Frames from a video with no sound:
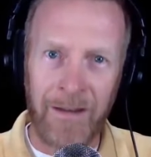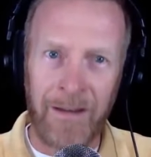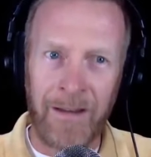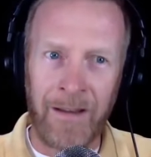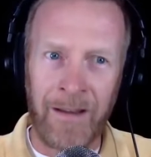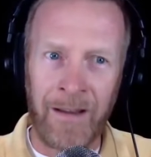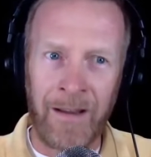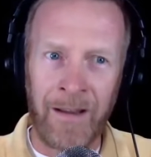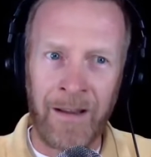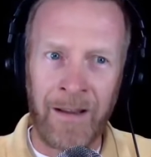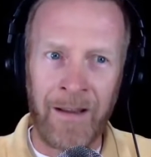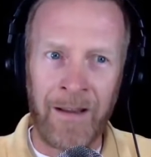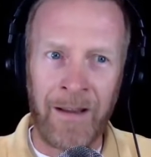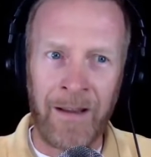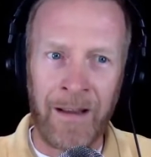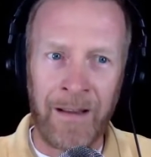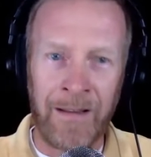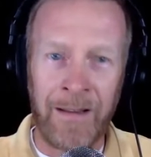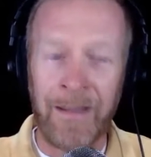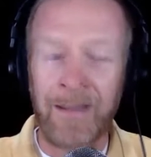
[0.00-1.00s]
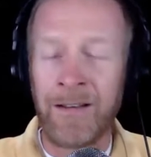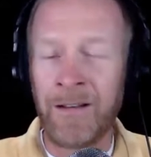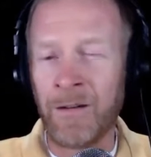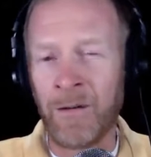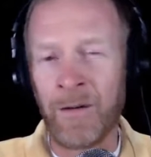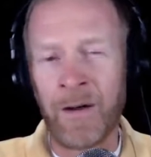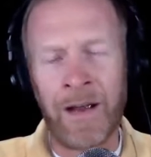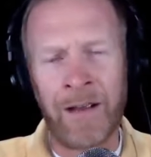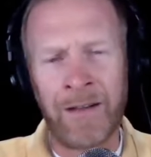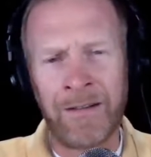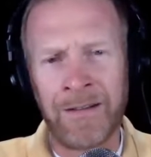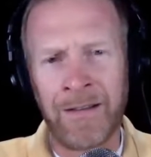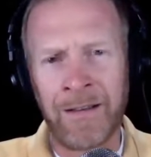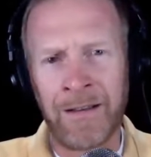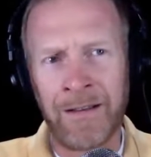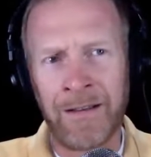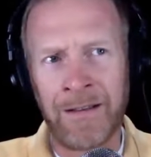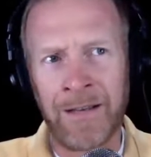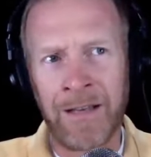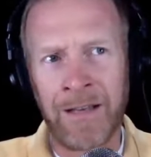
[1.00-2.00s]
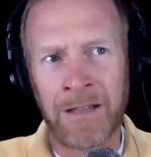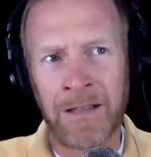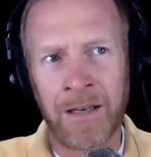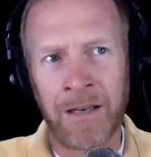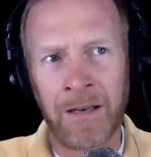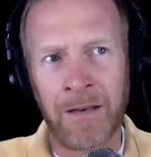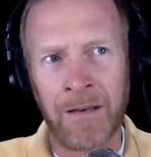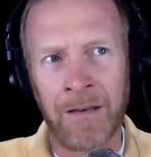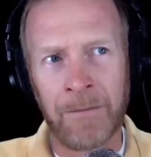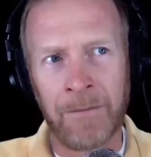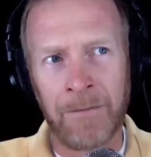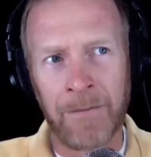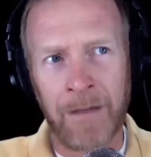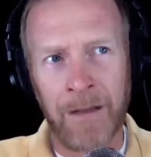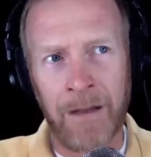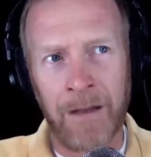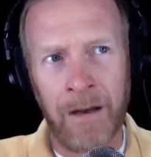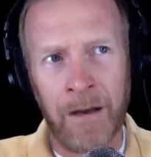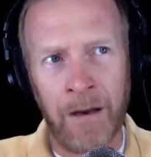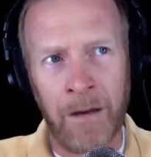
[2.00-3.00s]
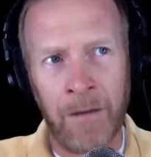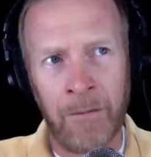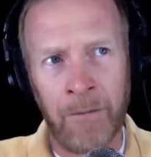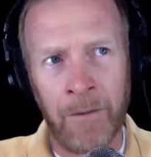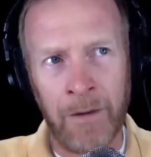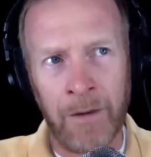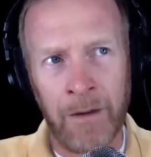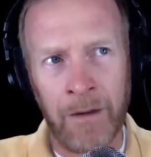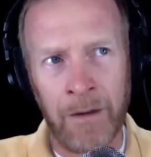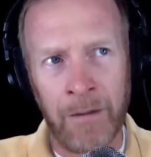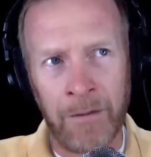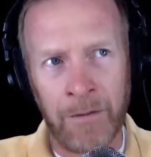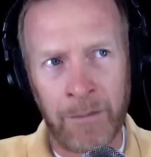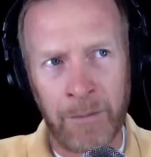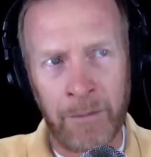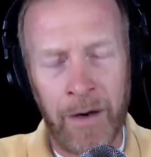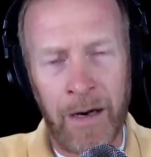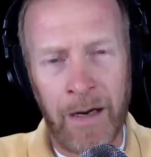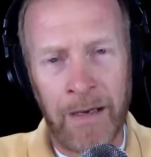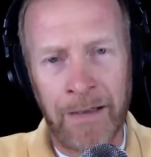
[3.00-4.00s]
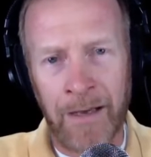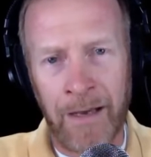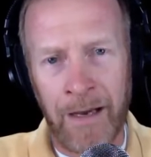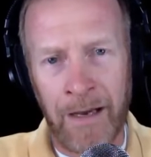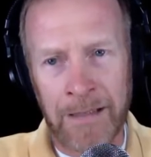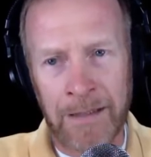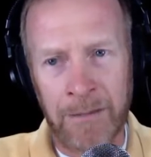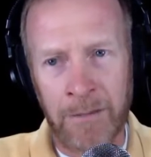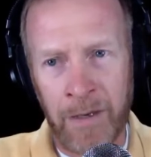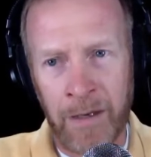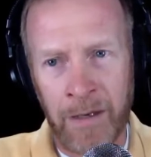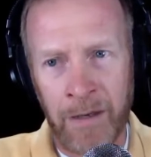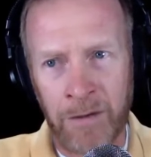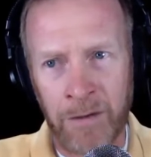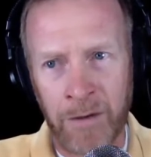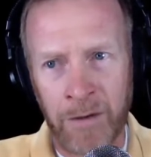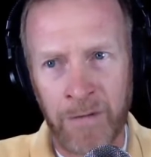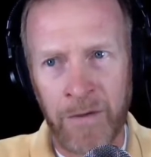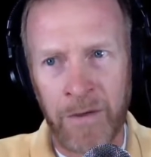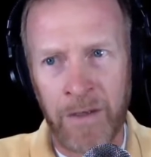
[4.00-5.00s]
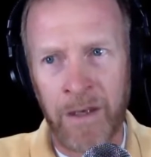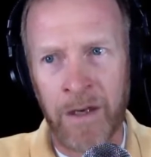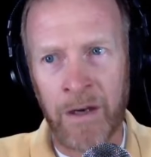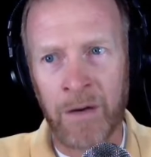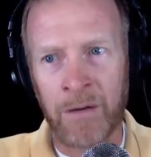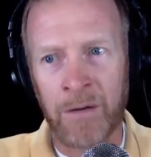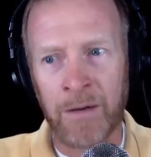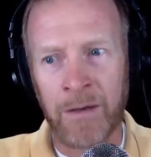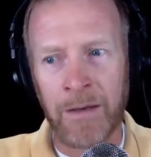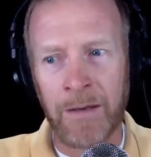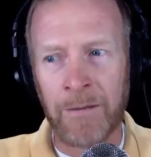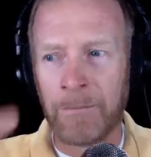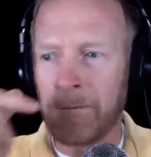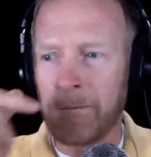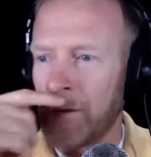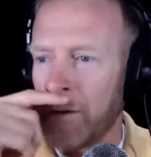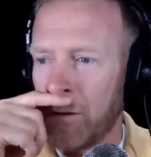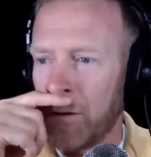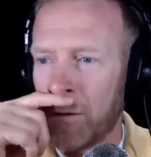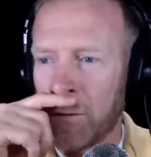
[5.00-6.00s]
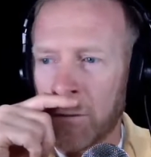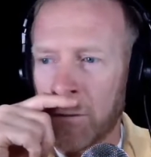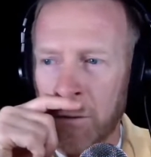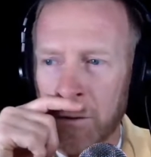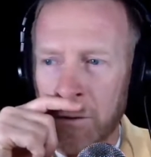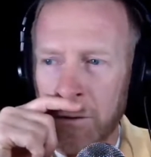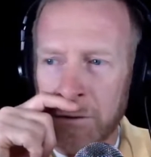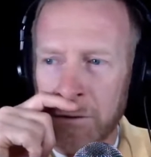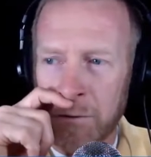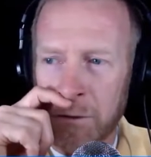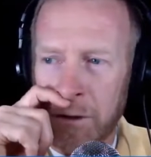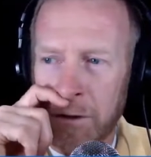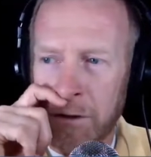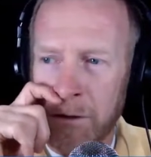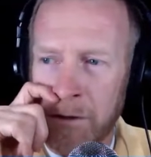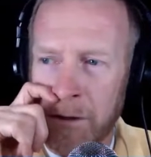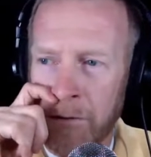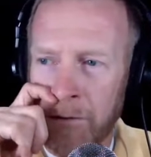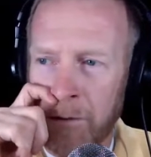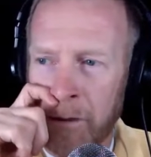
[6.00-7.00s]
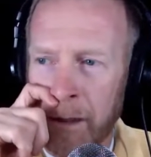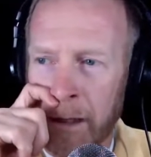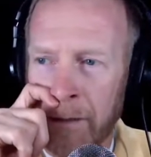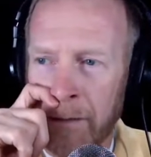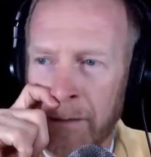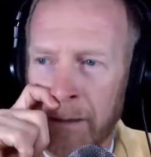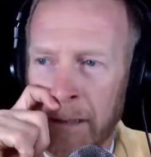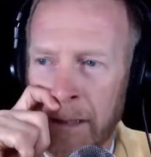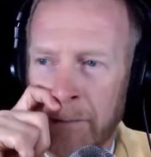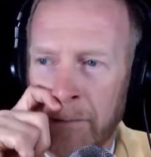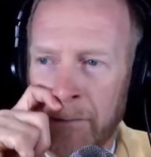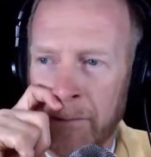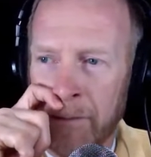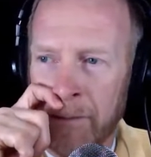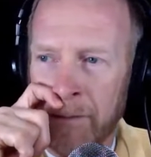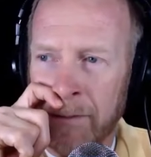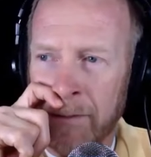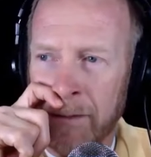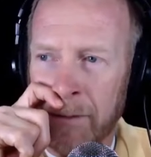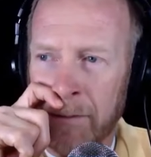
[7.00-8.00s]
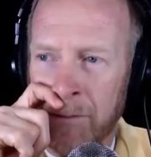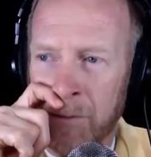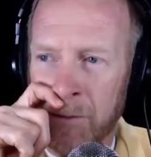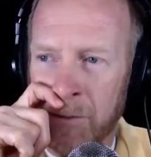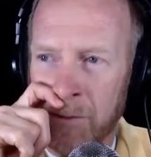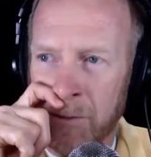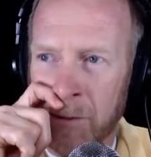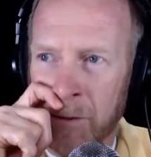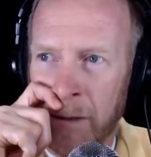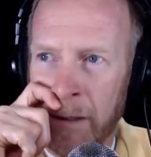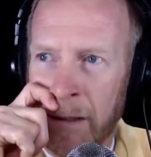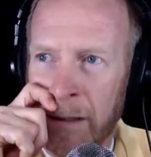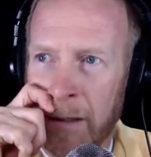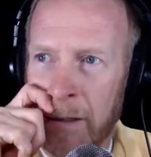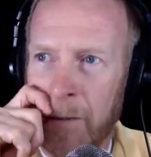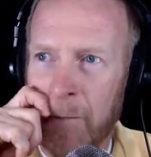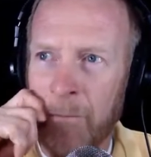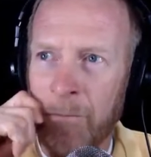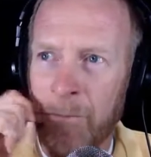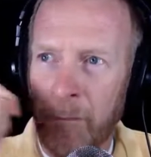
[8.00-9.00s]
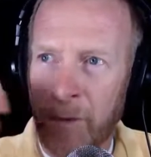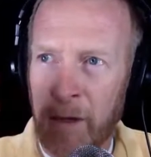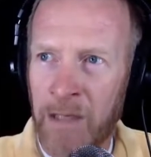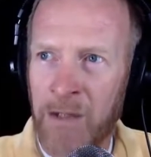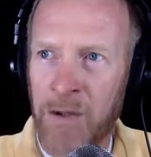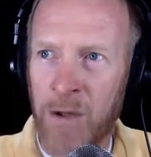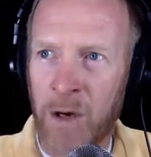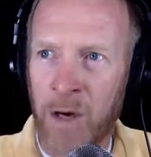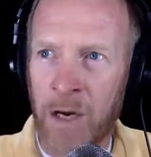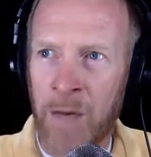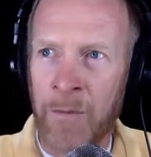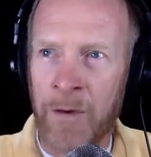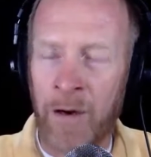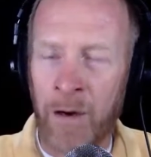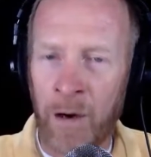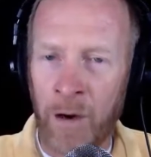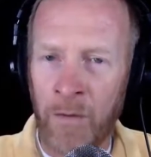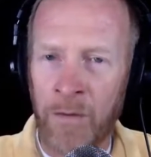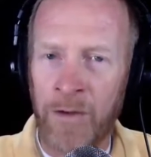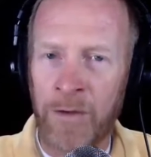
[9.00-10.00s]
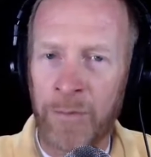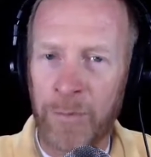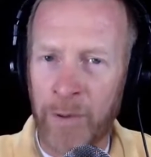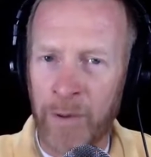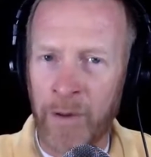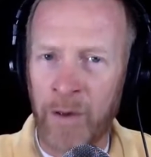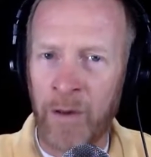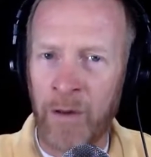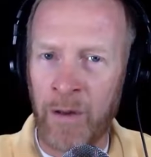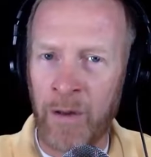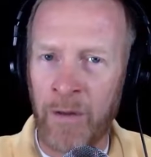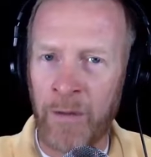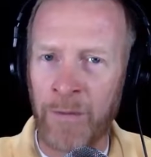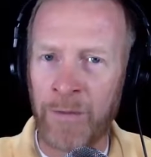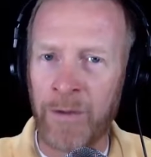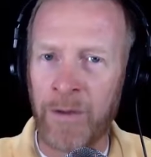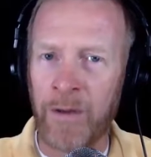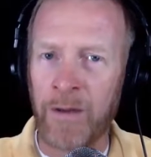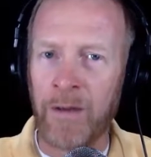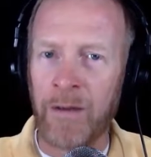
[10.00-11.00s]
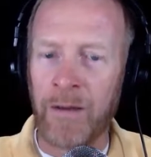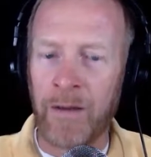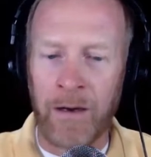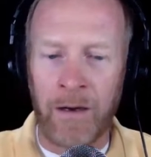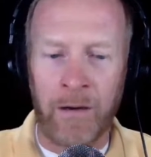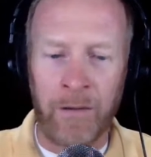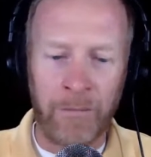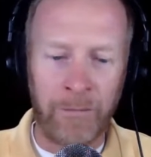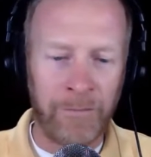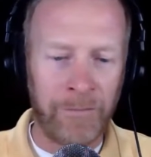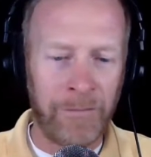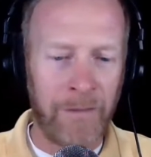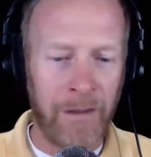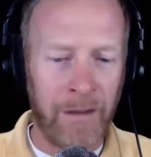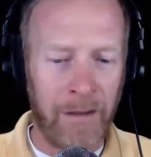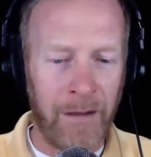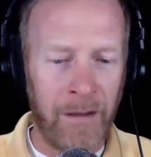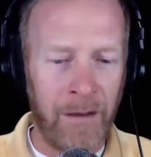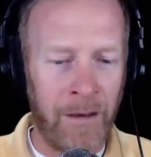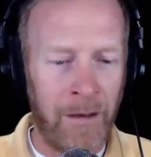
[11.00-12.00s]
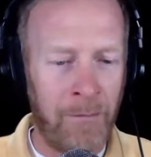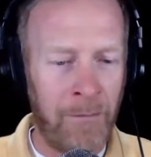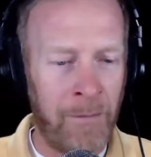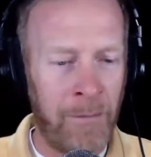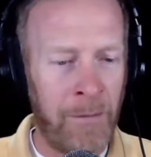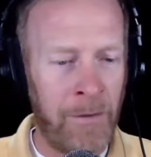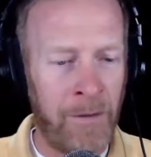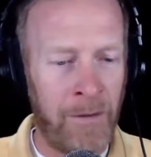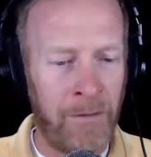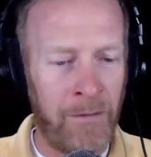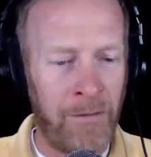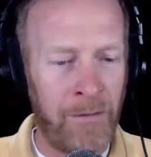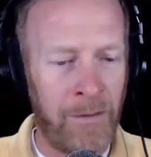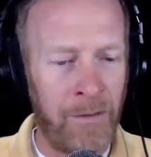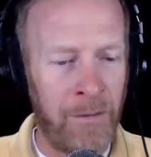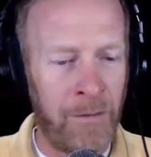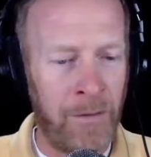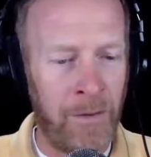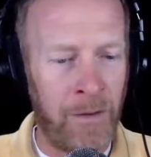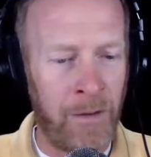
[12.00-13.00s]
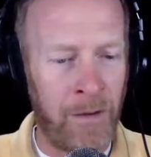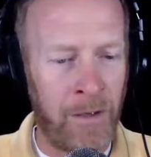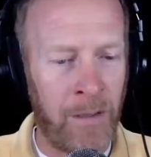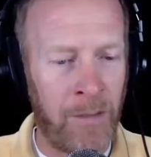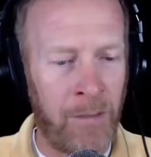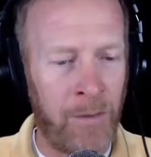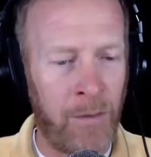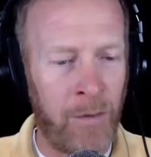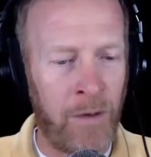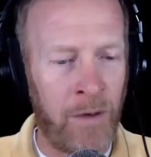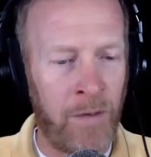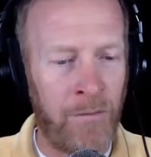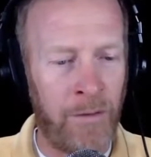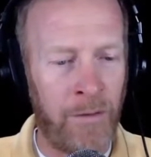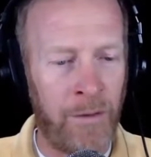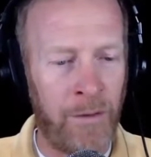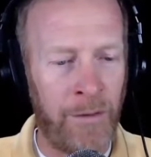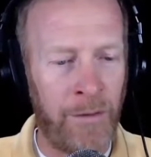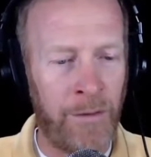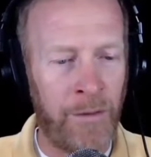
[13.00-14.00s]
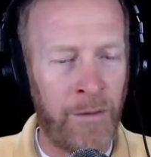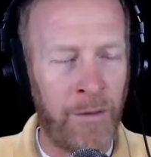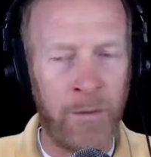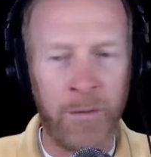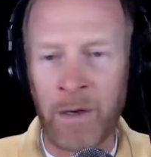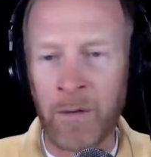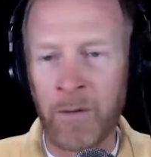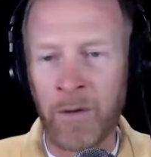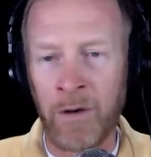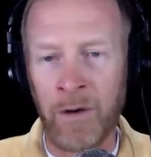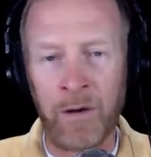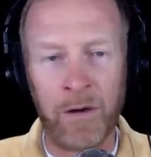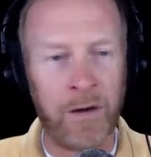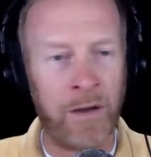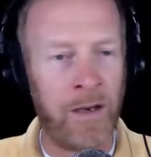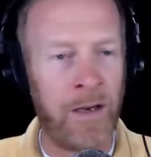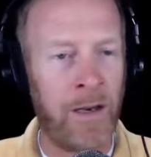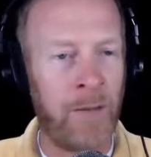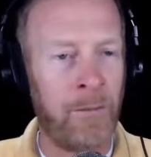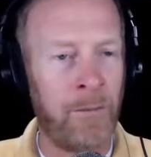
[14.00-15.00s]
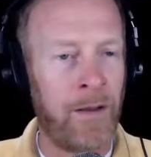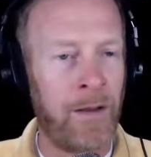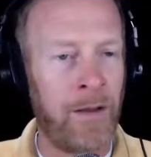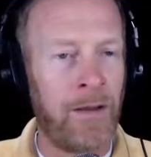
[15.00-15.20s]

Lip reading: And I did a teaching, and it was a podcast. I made it into a video. Oh, goodness gracious, I forgot the name of it. I'm so sorry. But I talk about all these parallels, how, let me look it up real quick for those who might want to look it up.